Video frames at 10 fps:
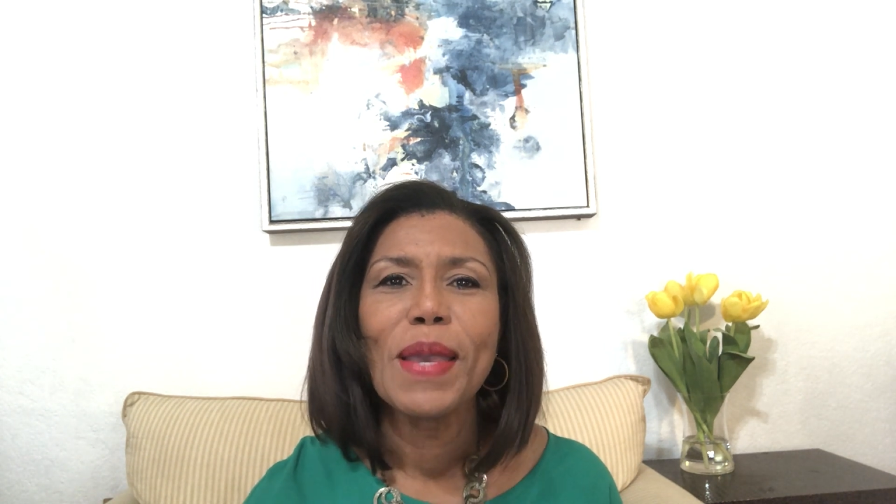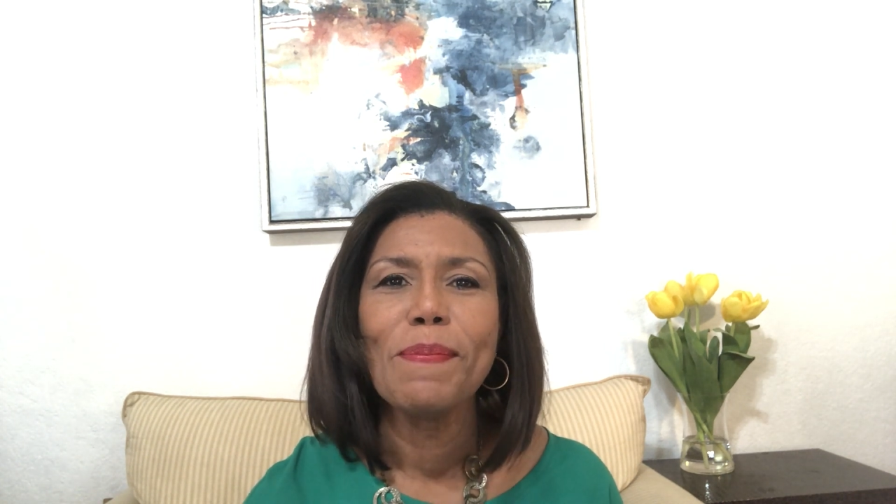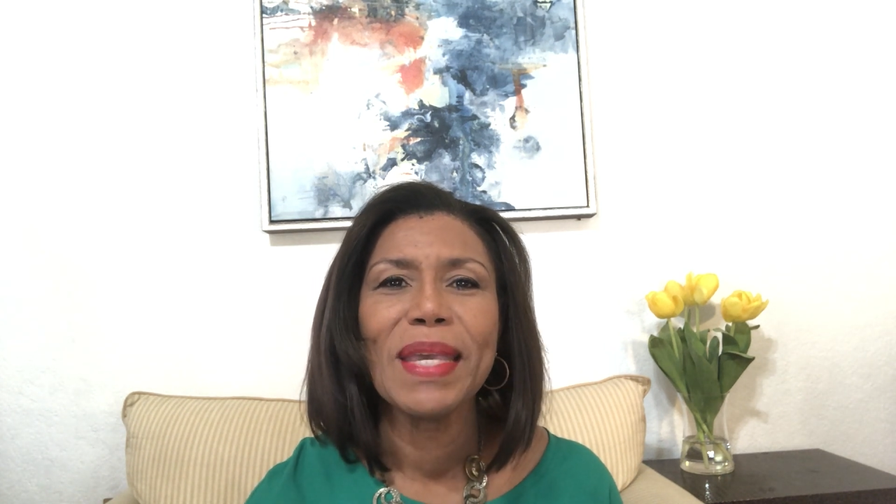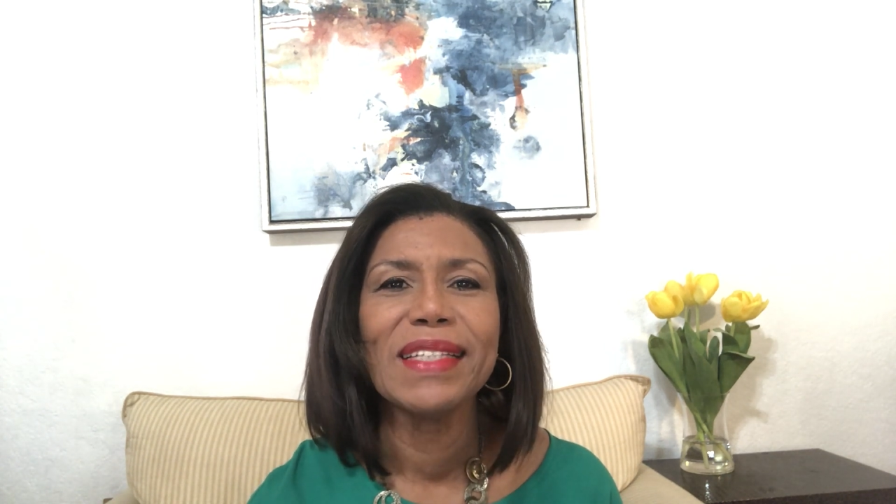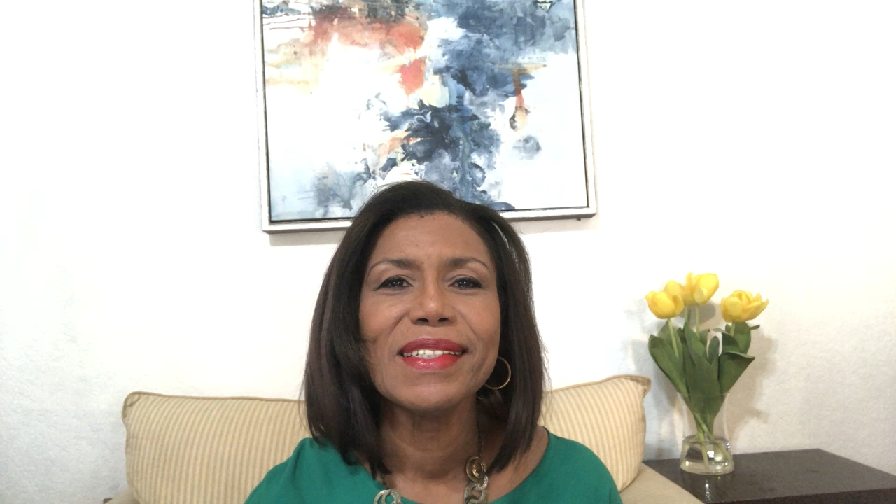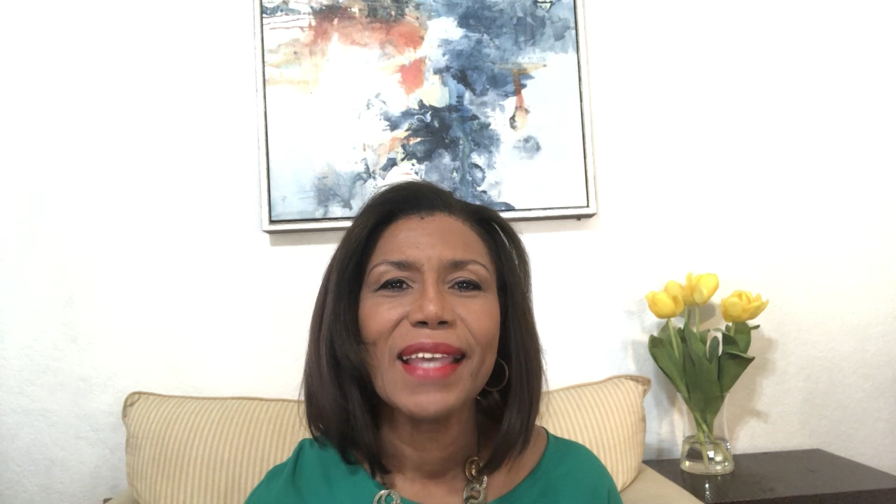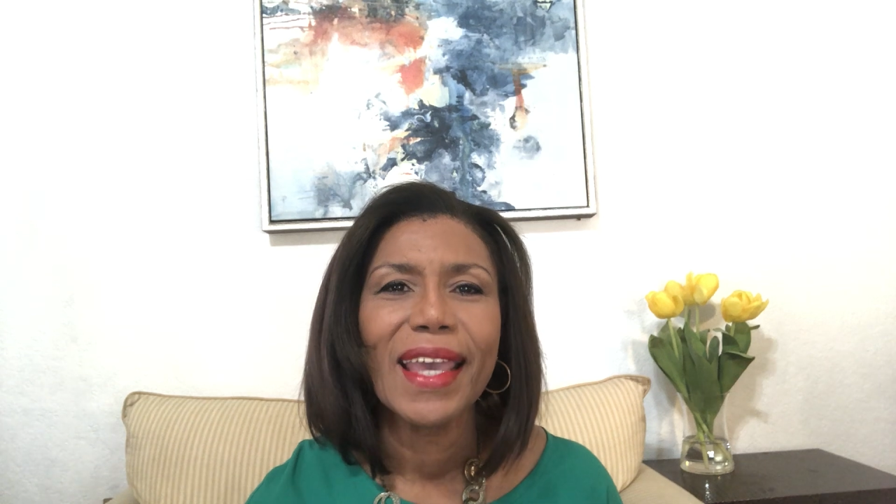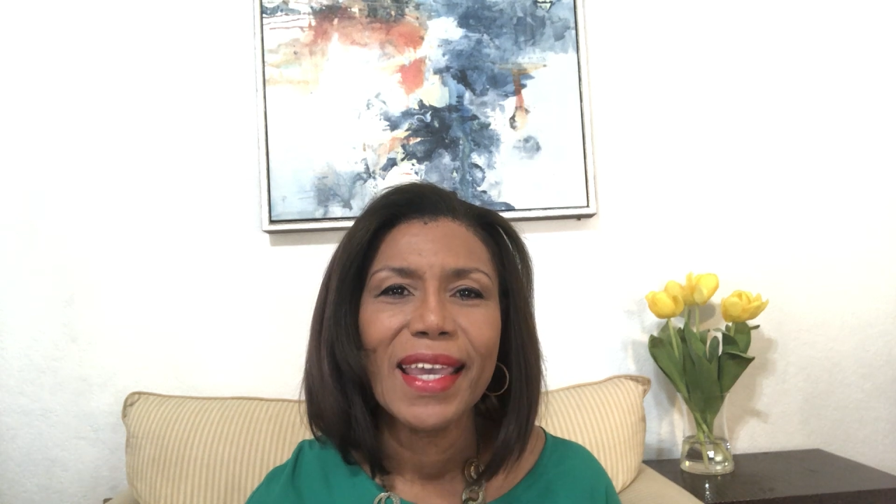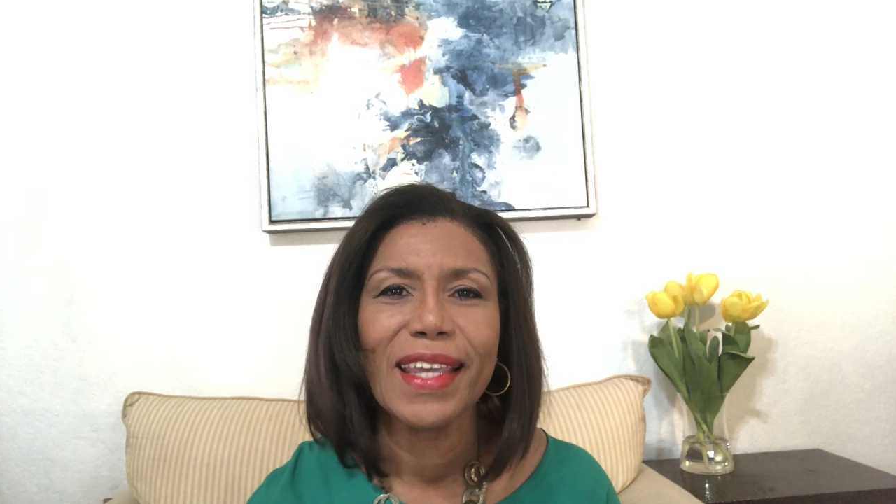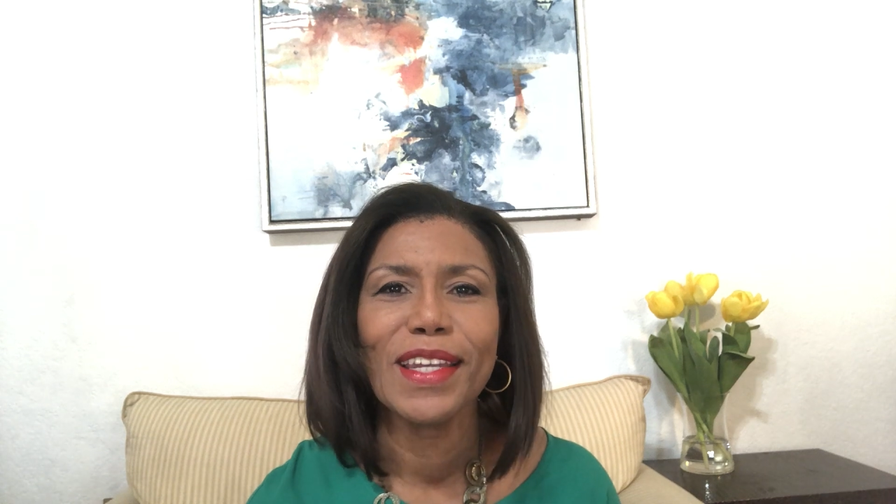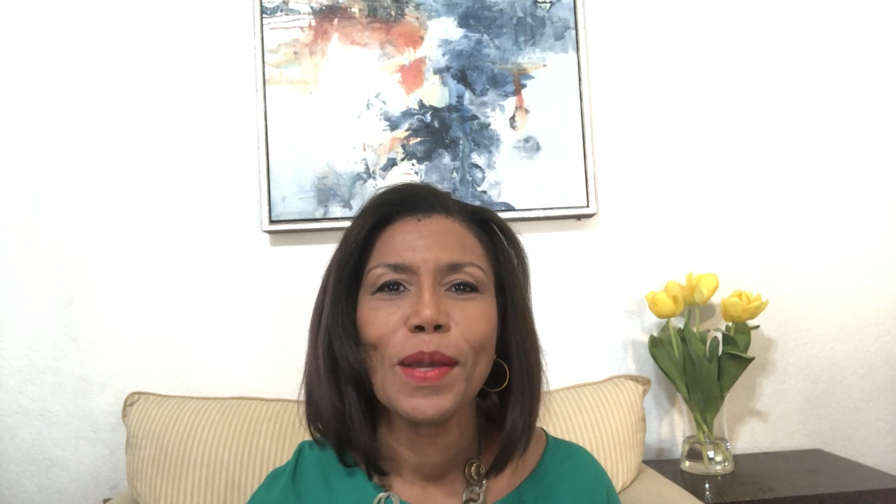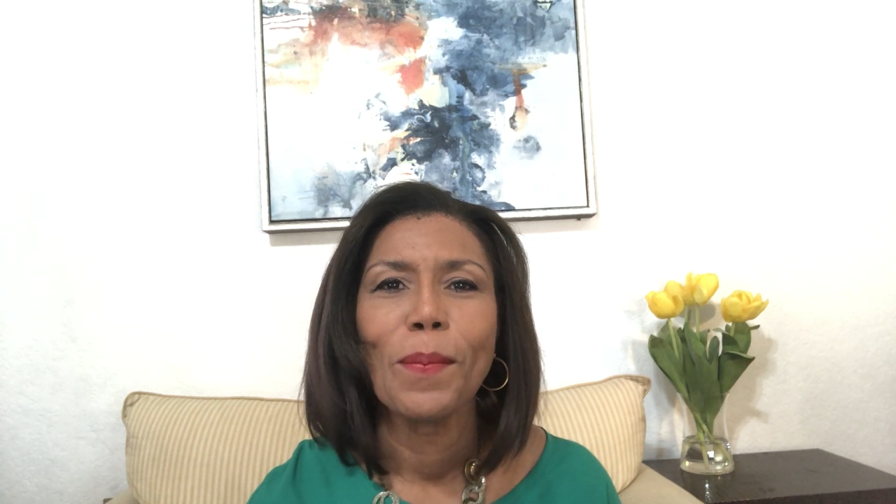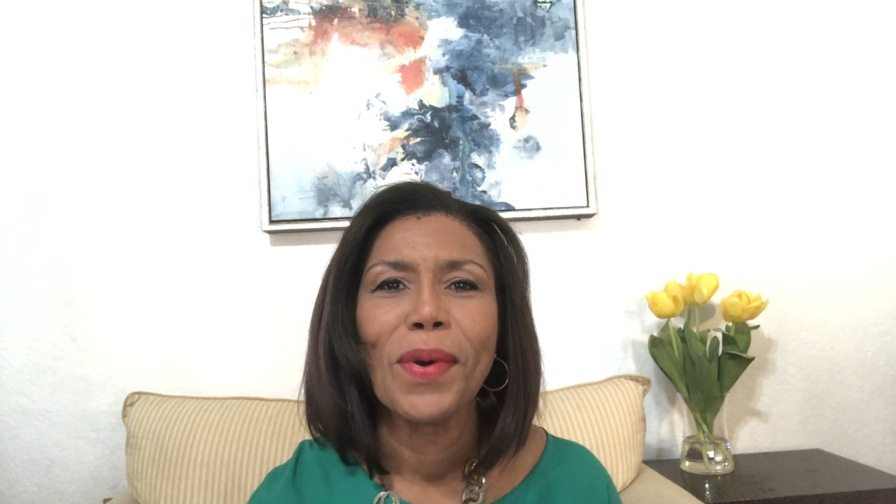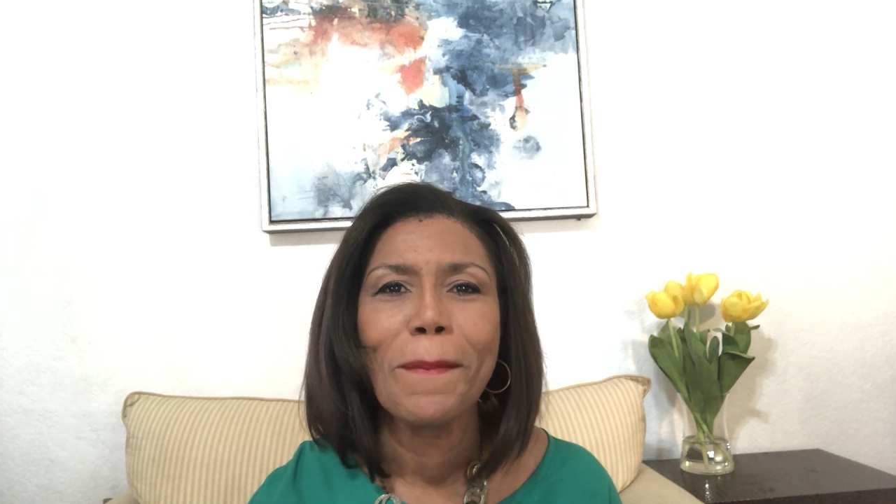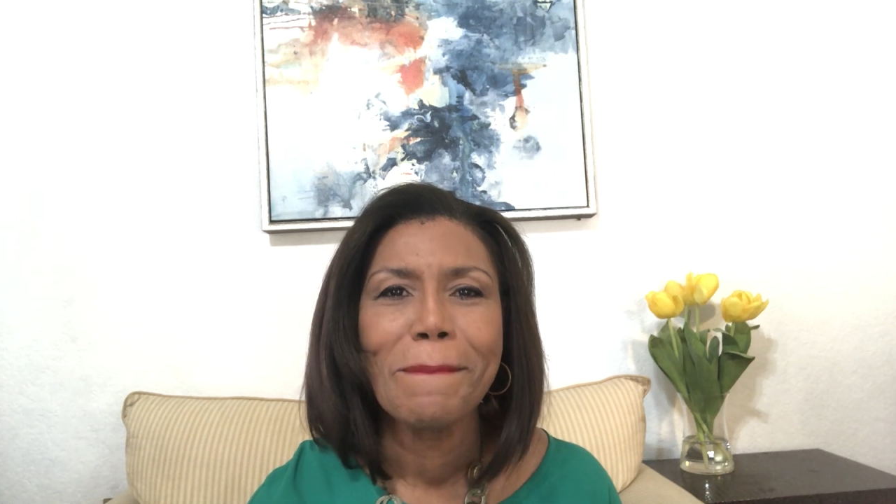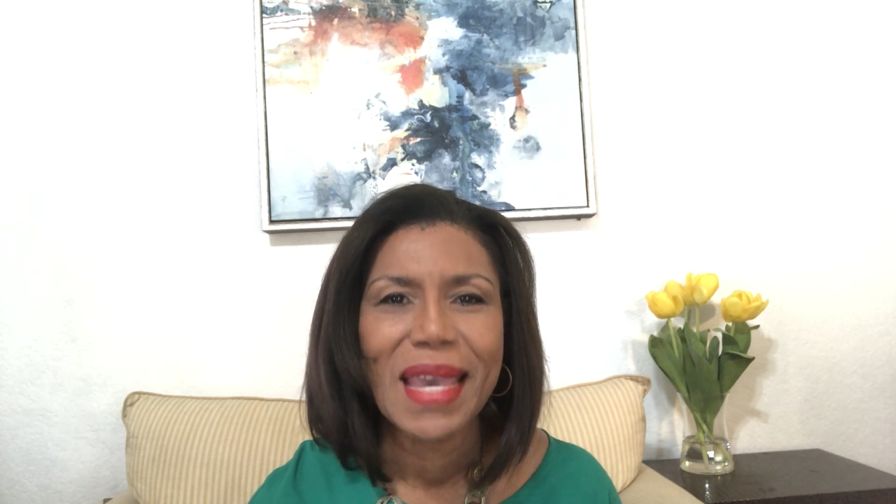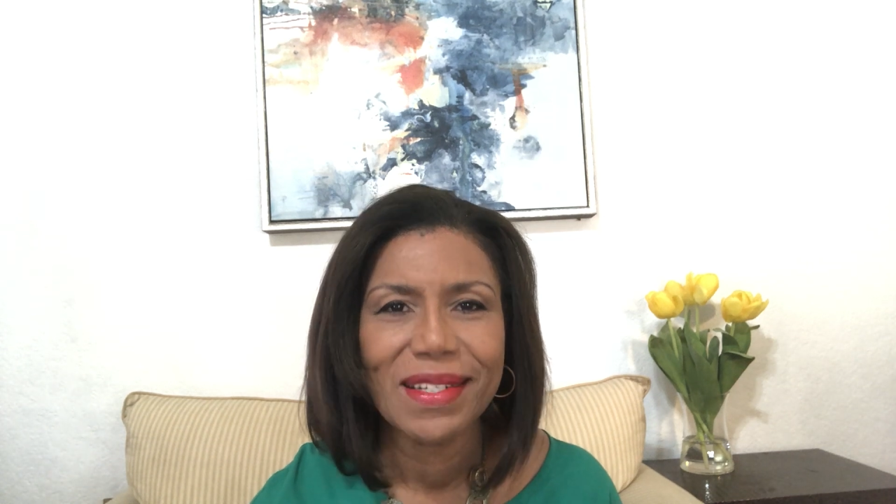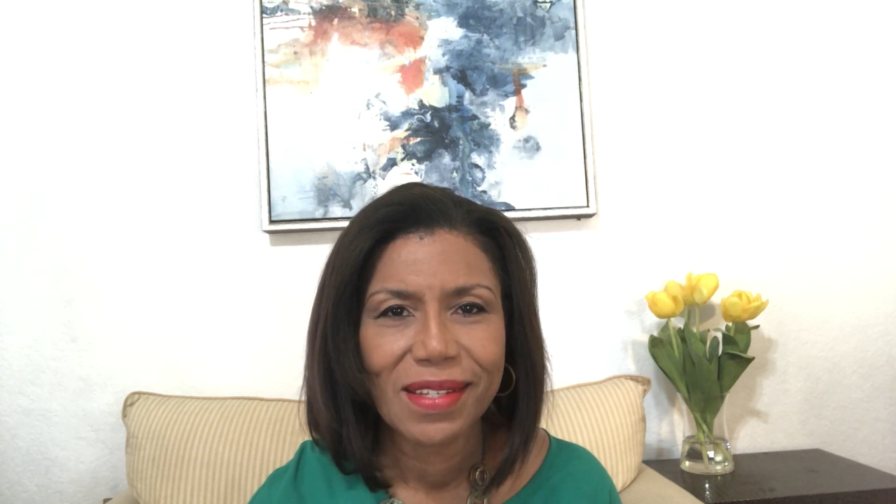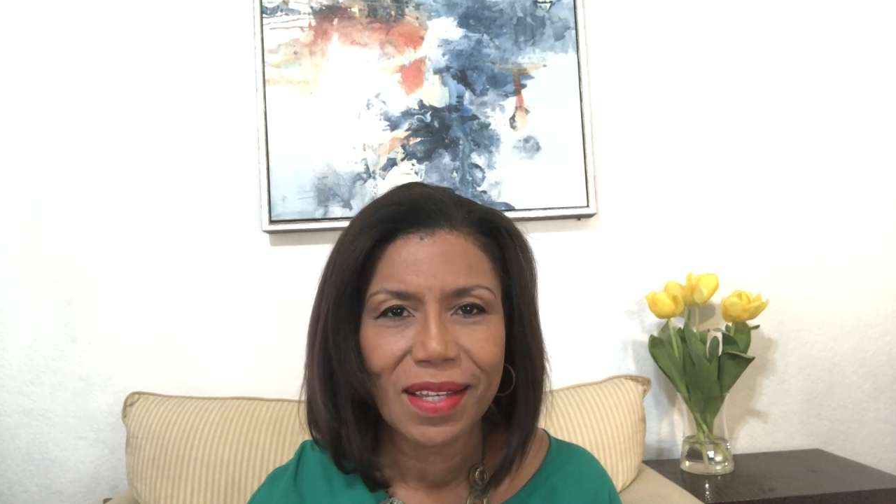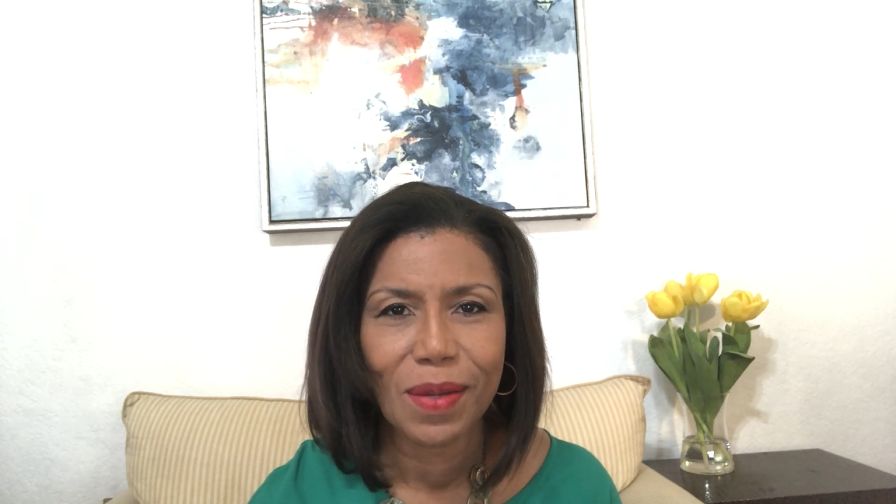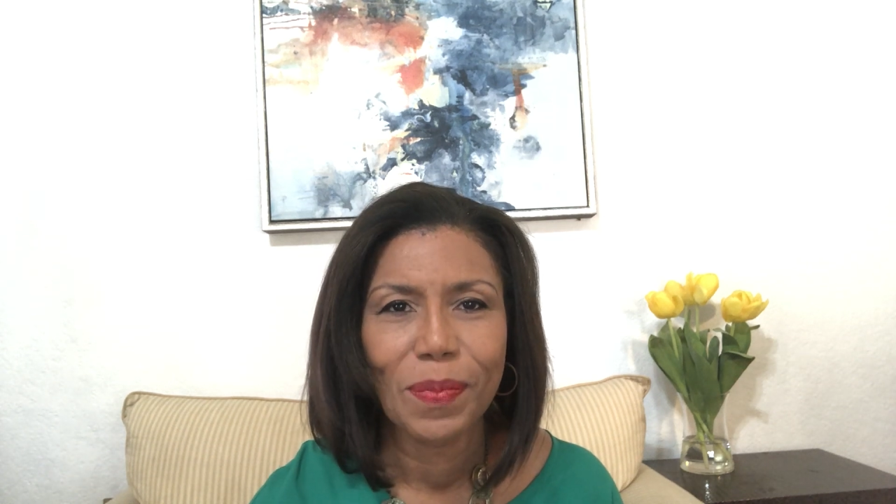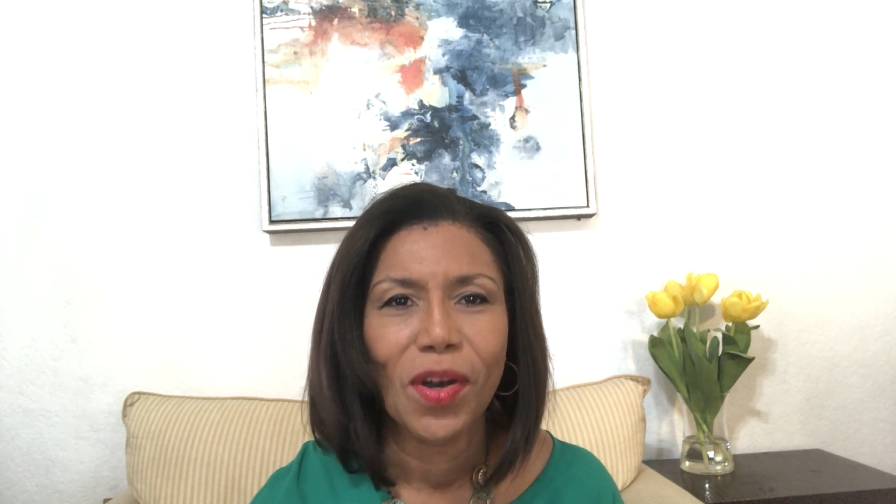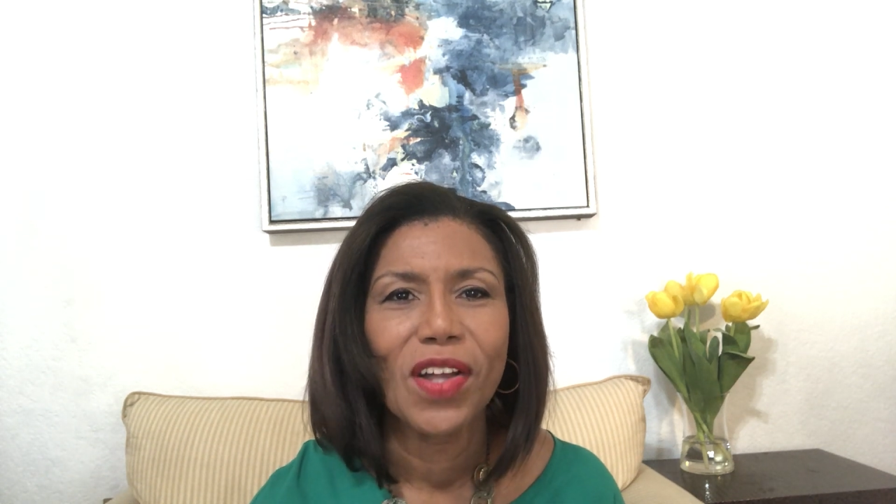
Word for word: maintain momentum